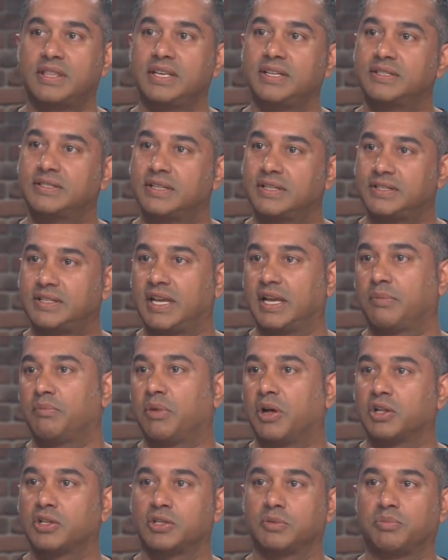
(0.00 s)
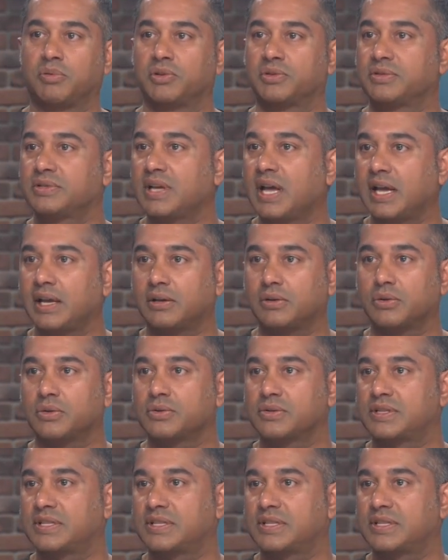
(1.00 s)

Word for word: things that take multiple cycles,